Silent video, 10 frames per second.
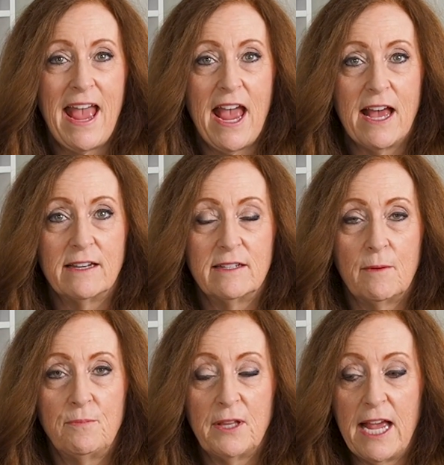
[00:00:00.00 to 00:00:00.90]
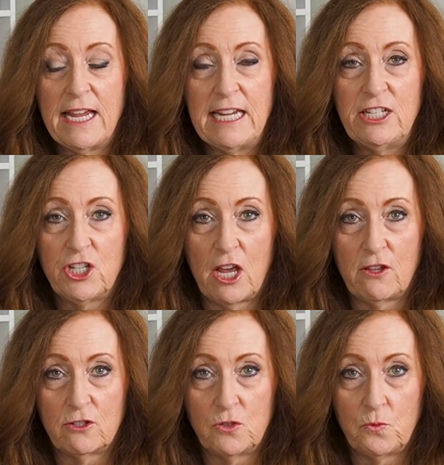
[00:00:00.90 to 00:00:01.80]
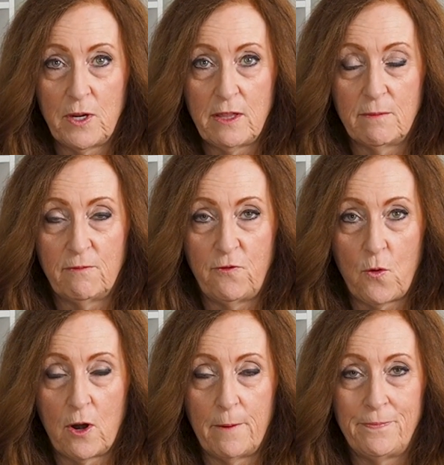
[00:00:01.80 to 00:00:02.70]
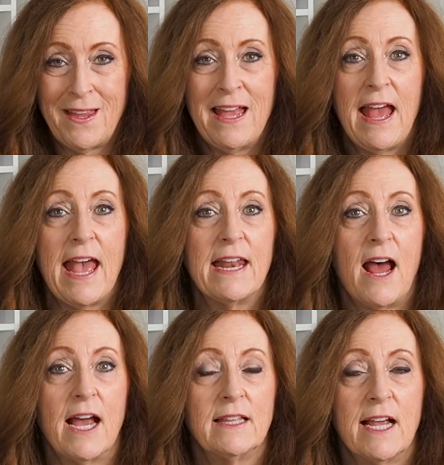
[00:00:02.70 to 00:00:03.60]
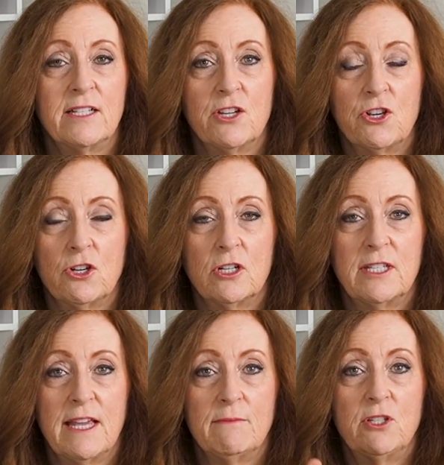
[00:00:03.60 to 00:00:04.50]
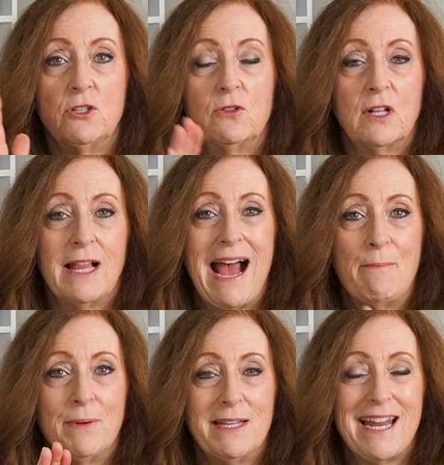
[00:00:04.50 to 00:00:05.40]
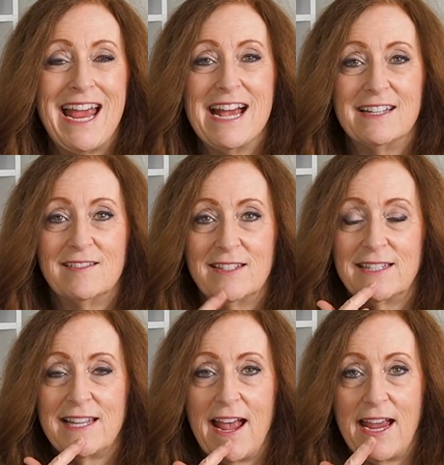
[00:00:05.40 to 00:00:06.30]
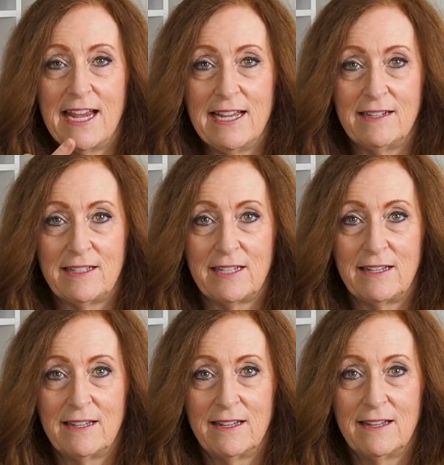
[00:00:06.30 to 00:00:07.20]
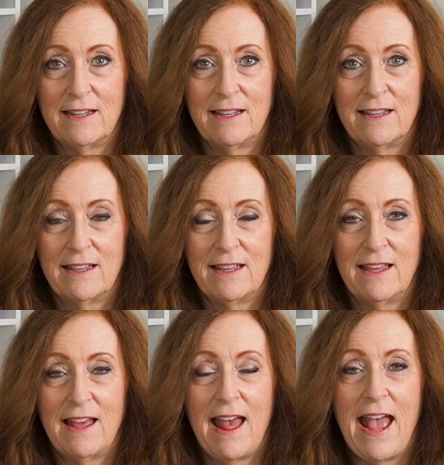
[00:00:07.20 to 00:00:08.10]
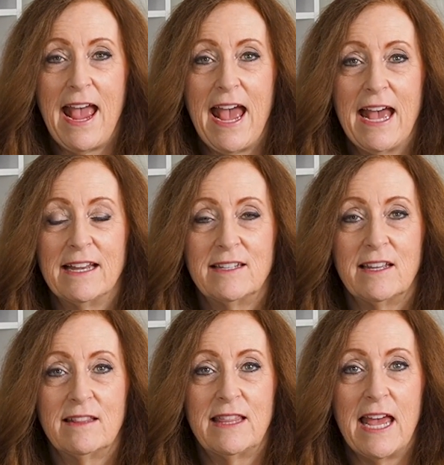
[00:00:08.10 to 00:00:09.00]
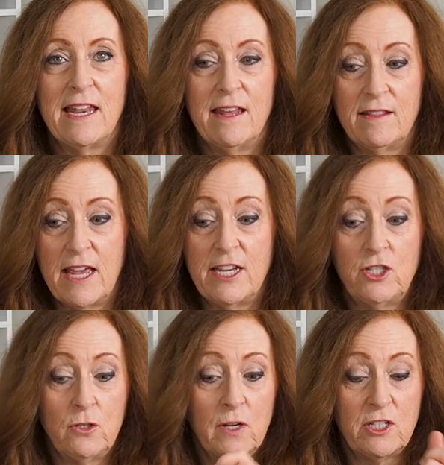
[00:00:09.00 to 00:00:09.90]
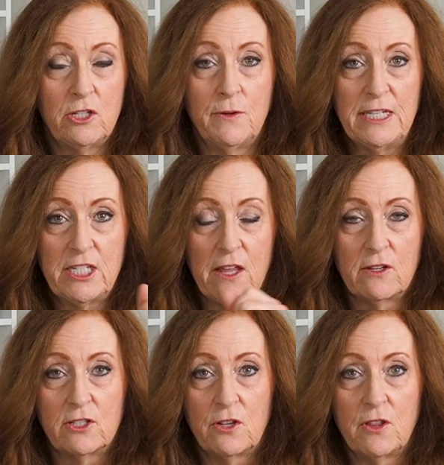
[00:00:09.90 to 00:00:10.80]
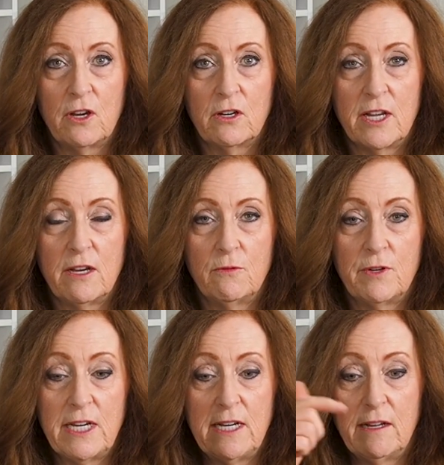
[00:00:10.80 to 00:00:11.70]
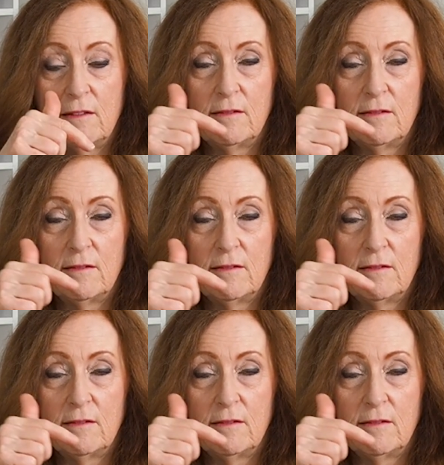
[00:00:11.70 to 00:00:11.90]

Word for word: and play each other's rhythm for them. And I like to encourage them to clap it and say it. And then they do it to each other. So they're going to read